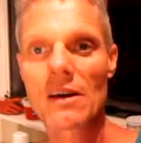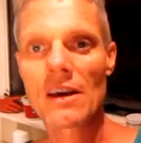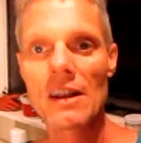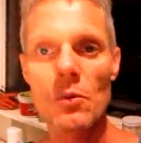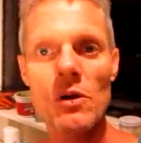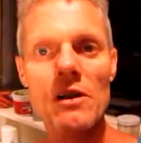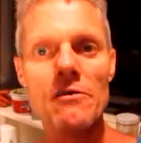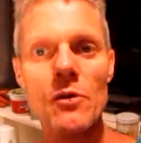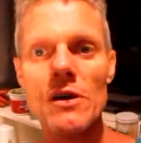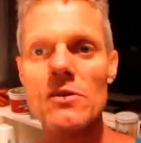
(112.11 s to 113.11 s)
and it will
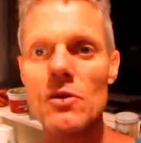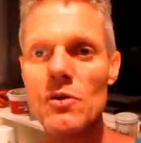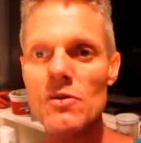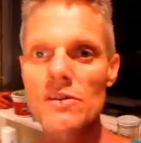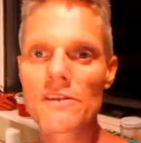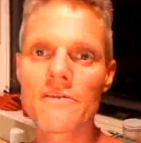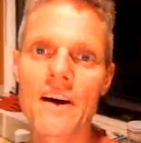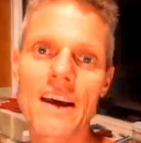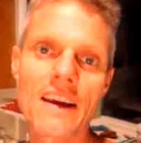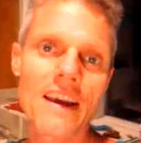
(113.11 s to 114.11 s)
have reduced the
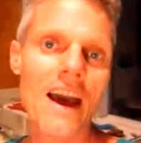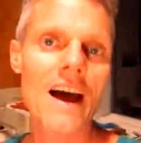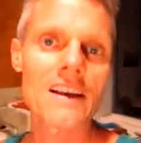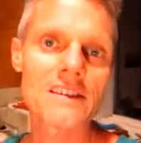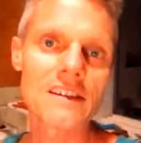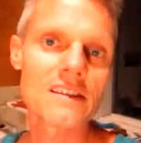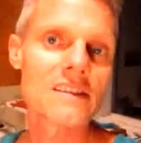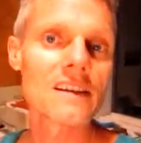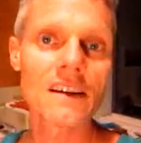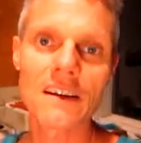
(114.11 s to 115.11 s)
phytic acid
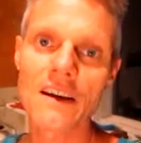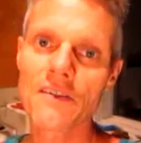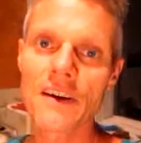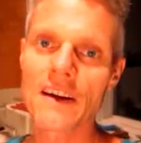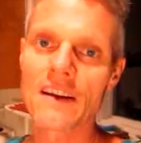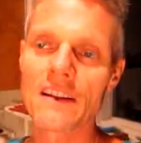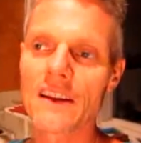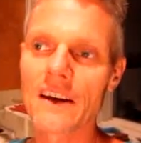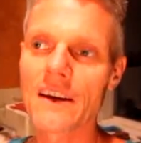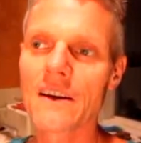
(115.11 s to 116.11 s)

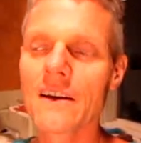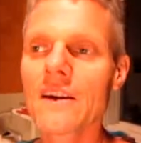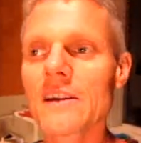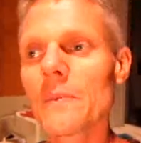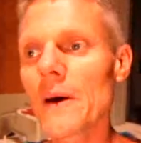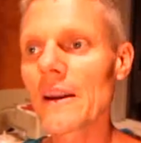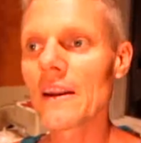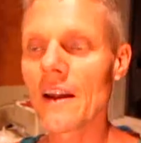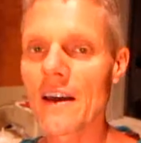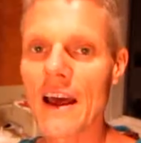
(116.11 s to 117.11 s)
significantly,
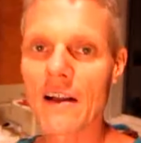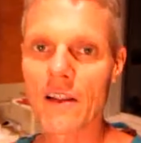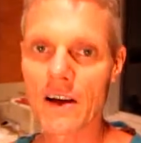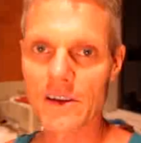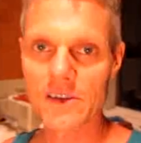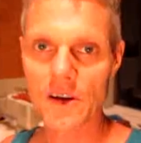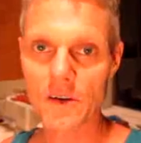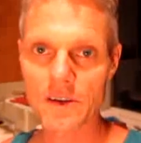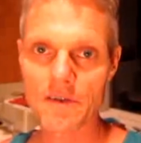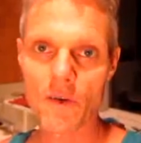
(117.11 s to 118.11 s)
depending on how long you
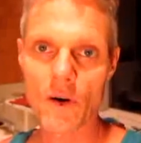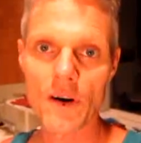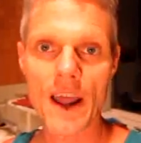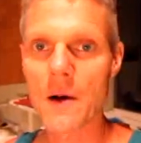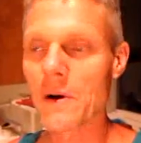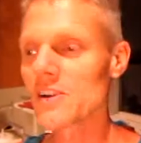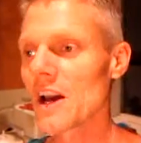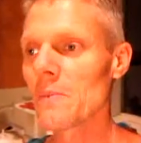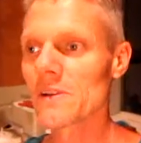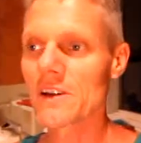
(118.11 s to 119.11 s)
soaked it for and how much
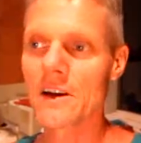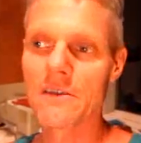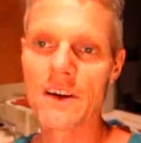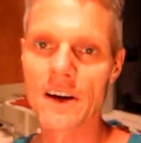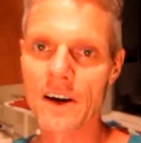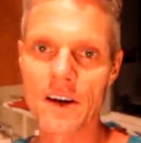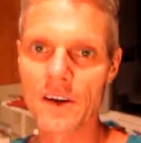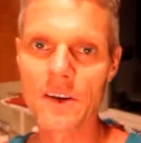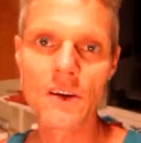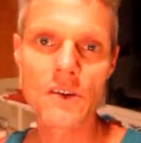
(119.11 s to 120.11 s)
apple cider vinegar
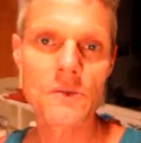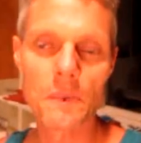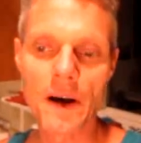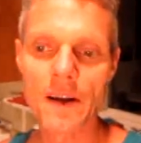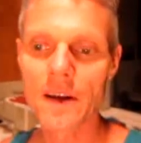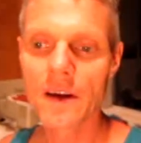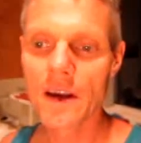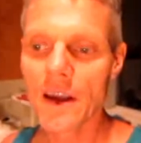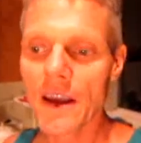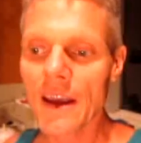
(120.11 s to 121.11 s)
you use. But
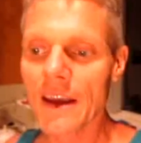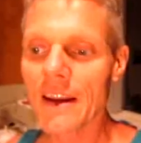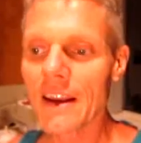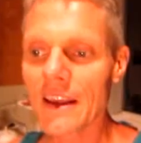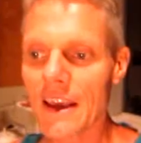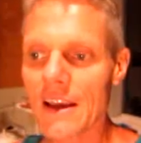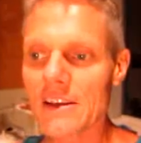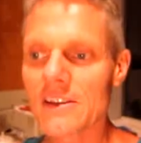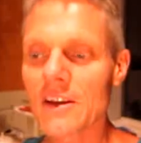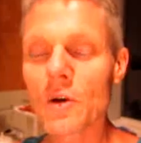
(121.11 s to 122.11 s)
in any
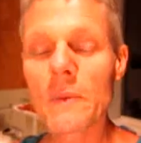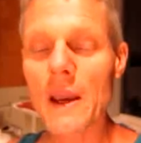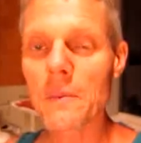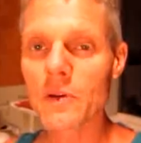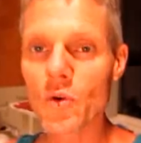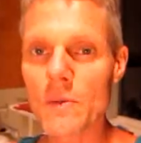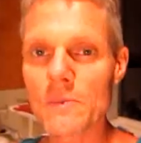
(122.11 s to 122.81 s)
case, then you'll be able to